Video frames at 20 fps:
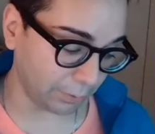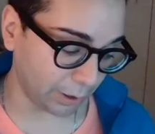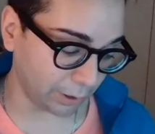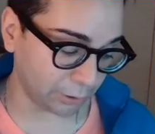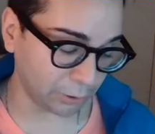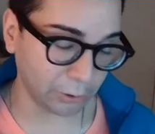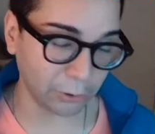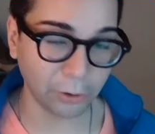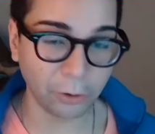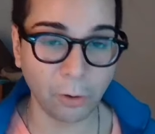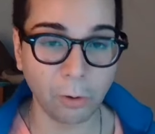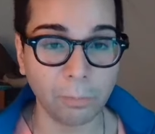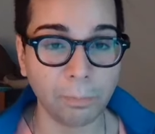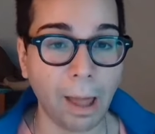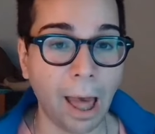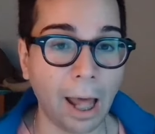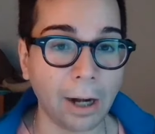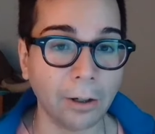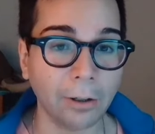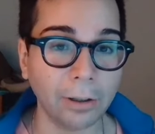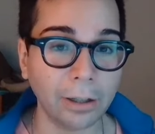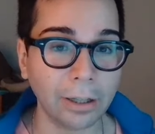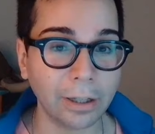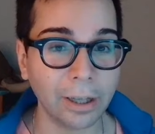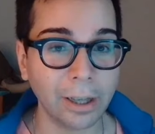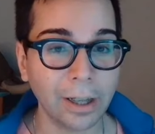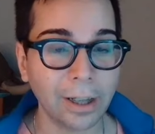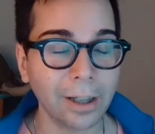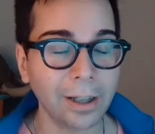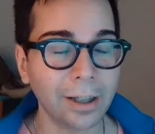enter the old patterns.
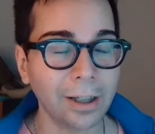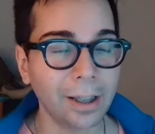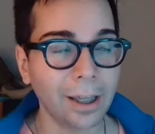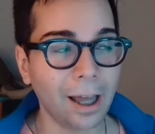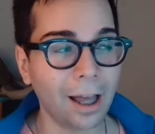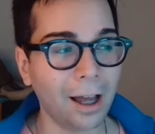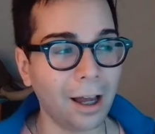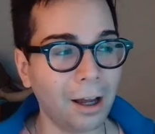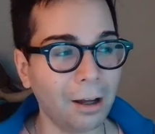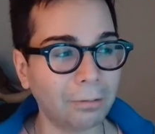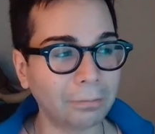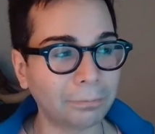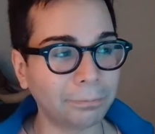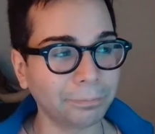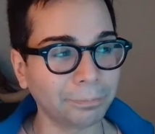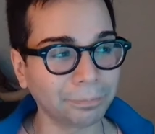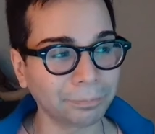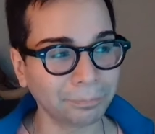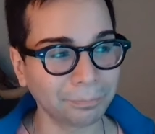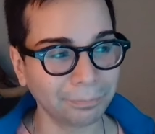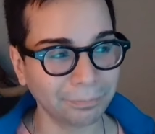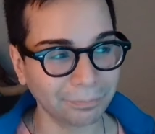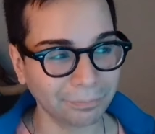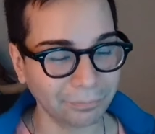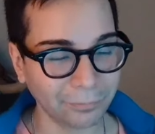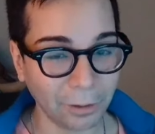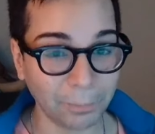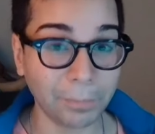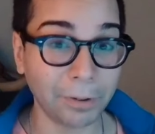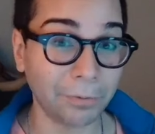Leave
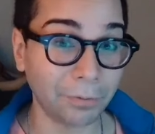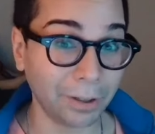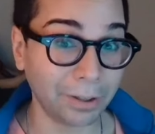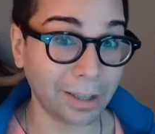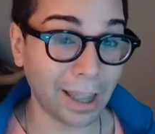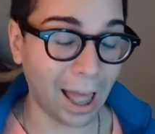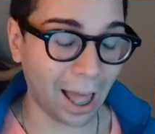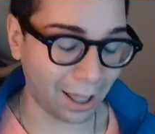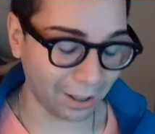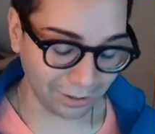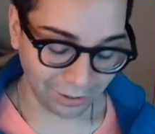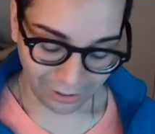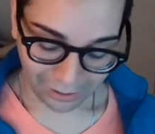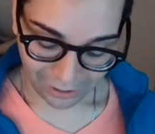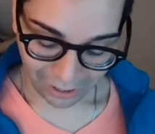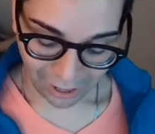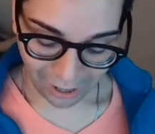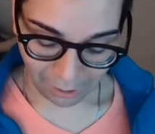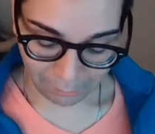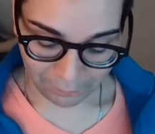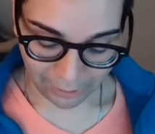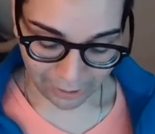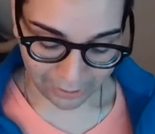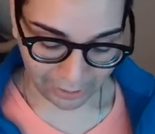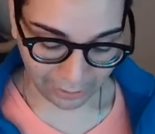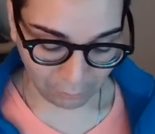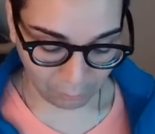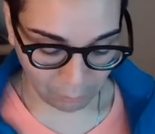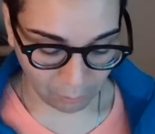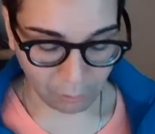it like that. And
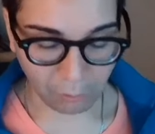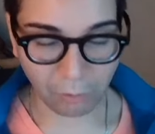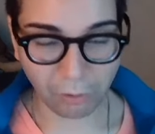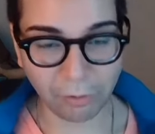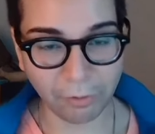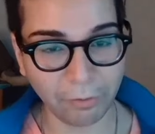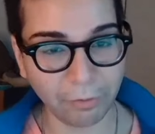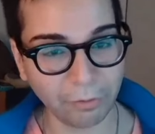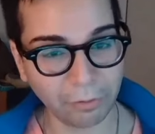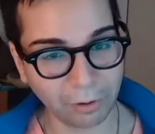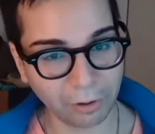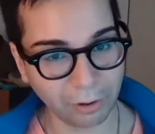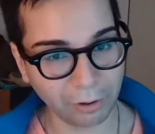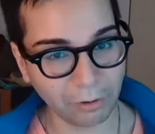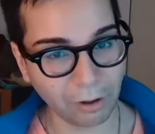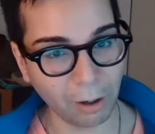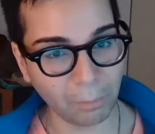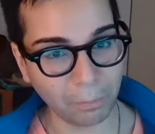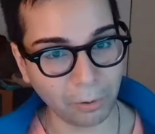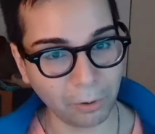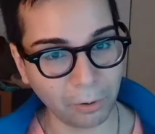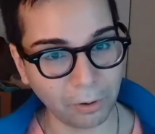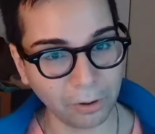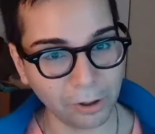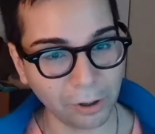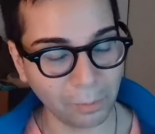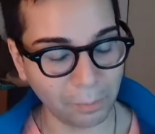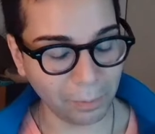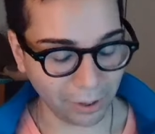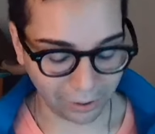it will crumble a
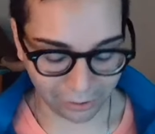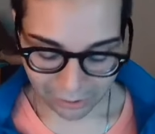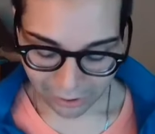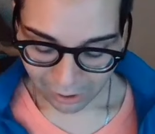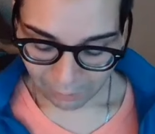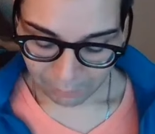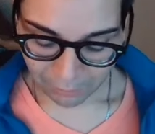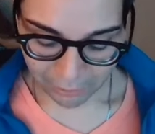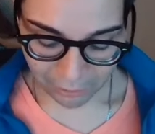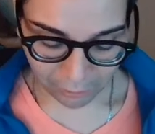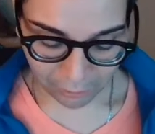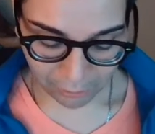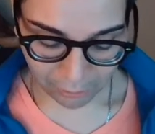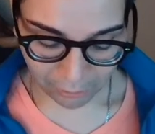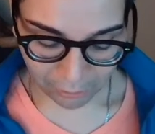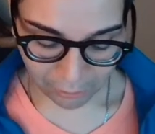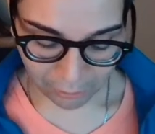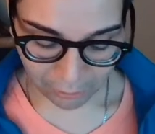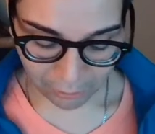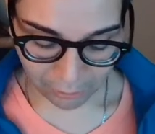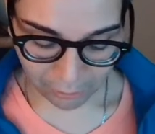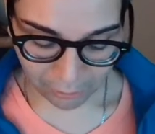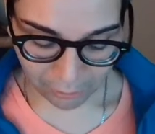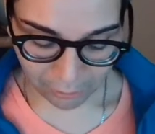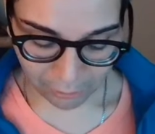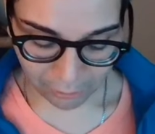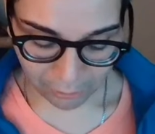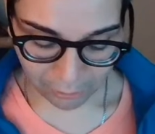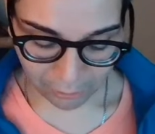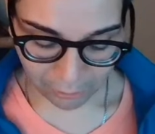little bit, but know that
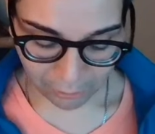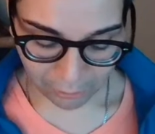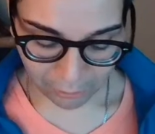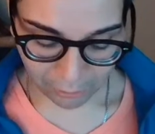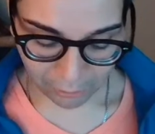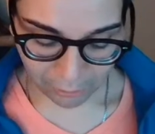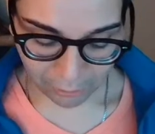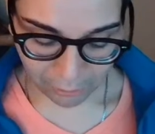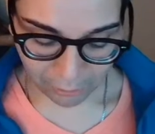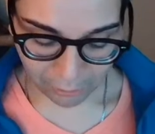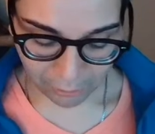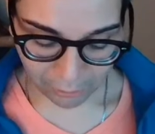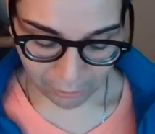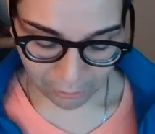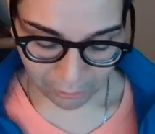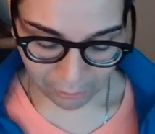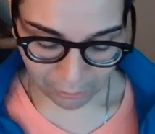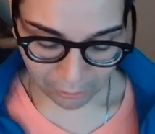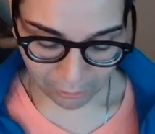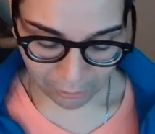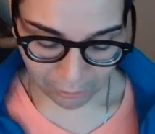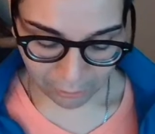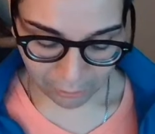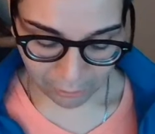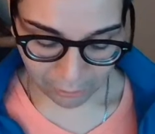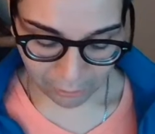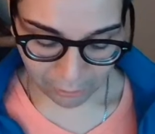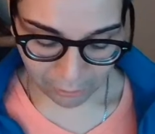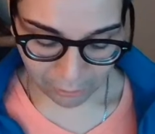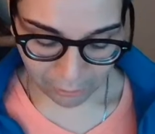it's as it should be.
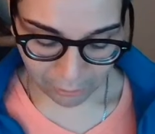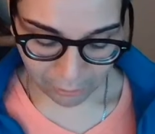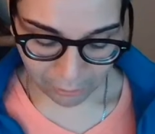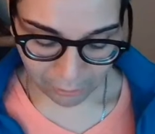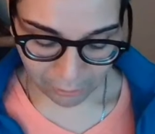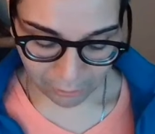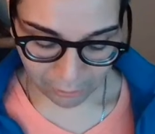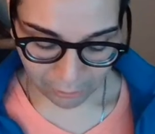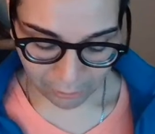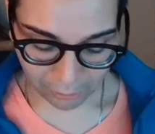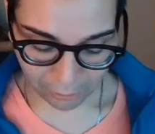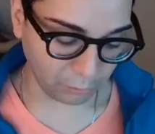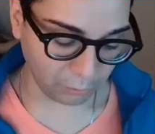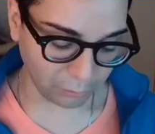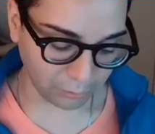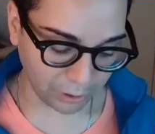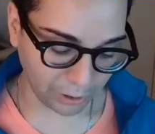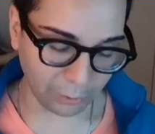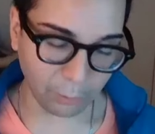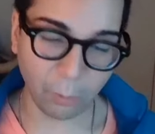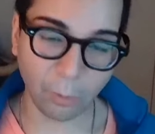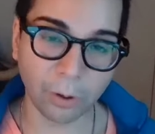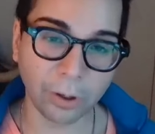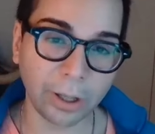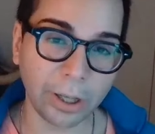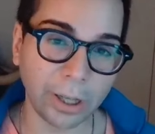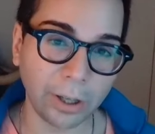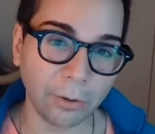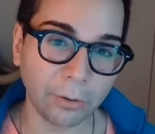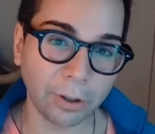But this person knew they weren't
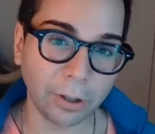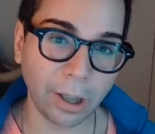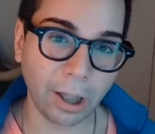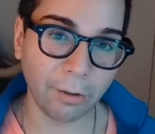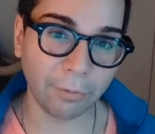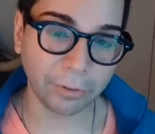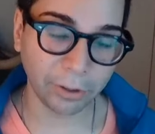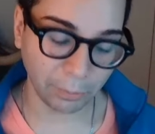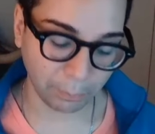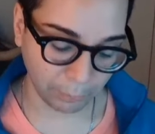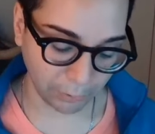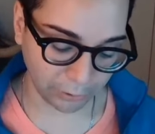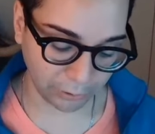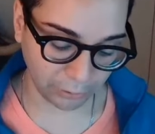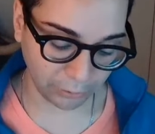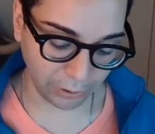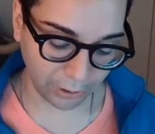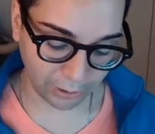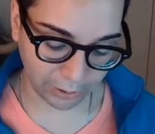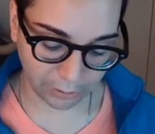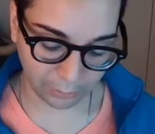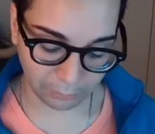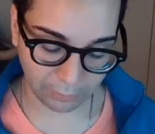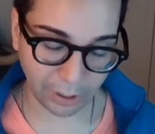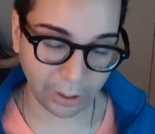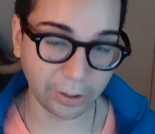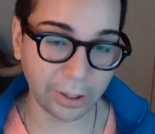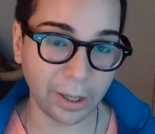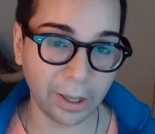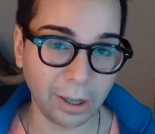healed enough to pursue this.
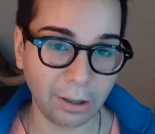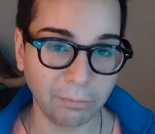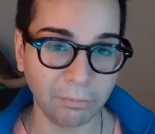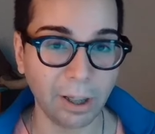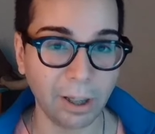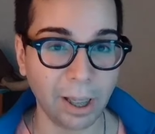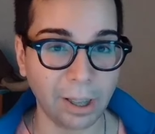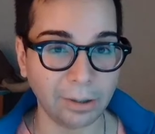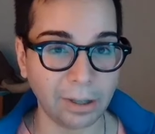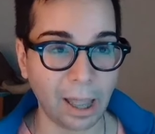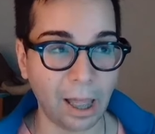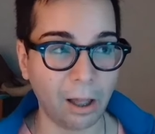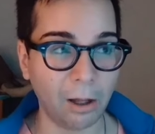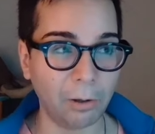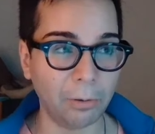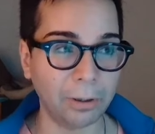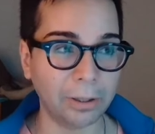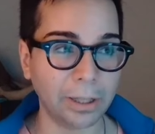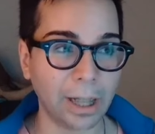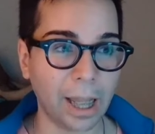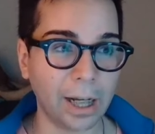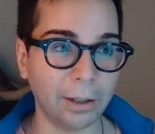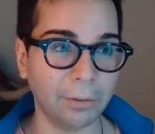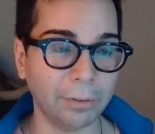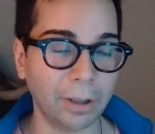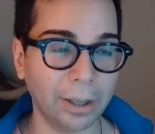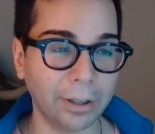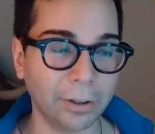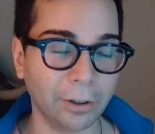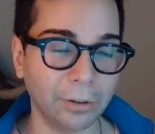They did it, and now it's kind of
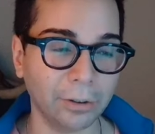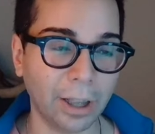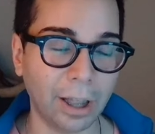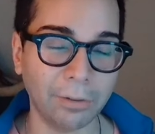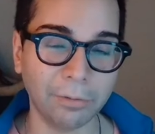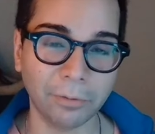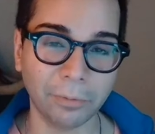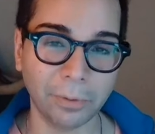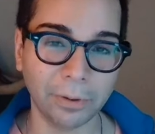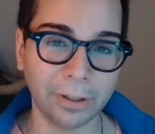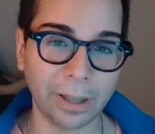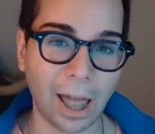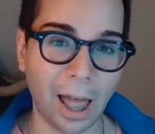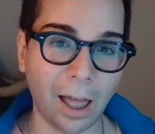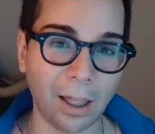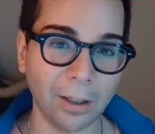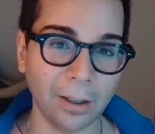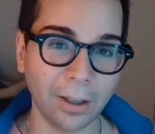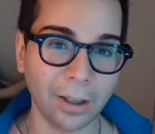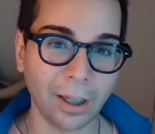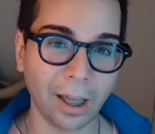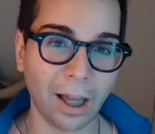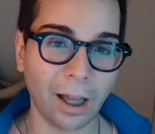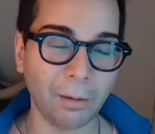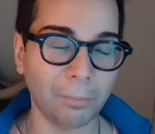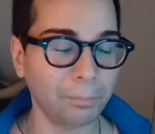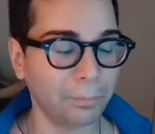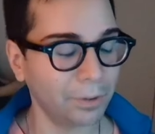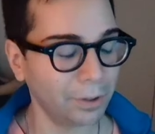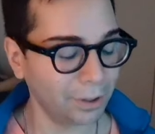like they're left with that.
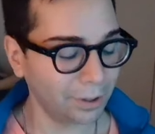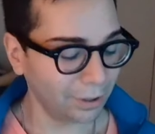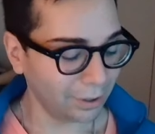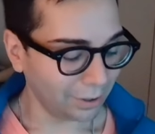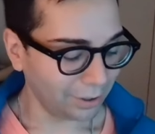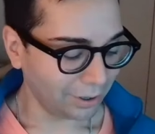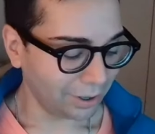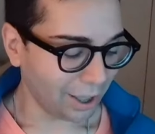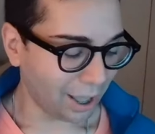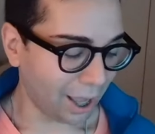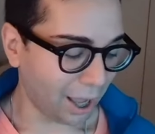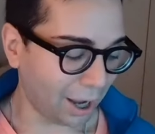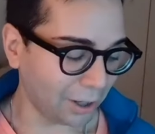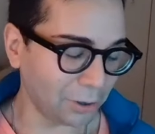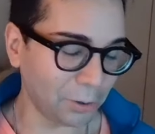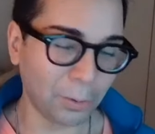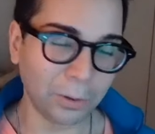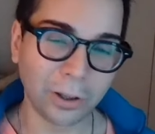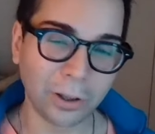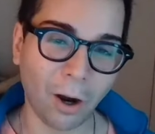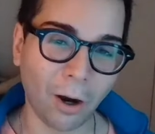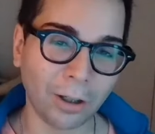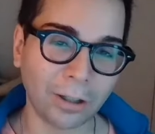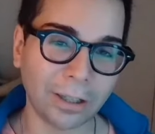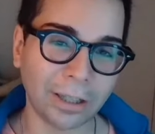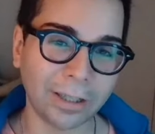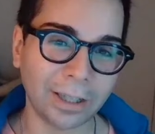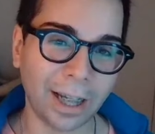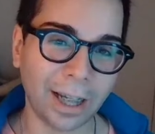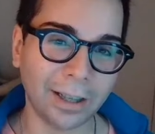I know it's hard
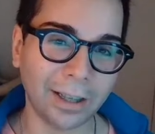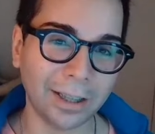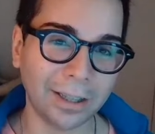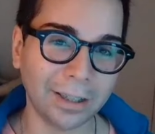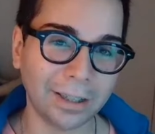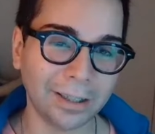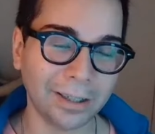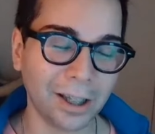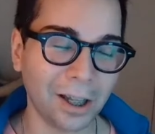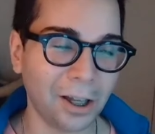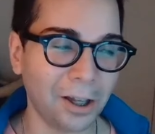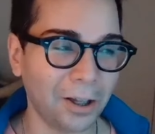to say this.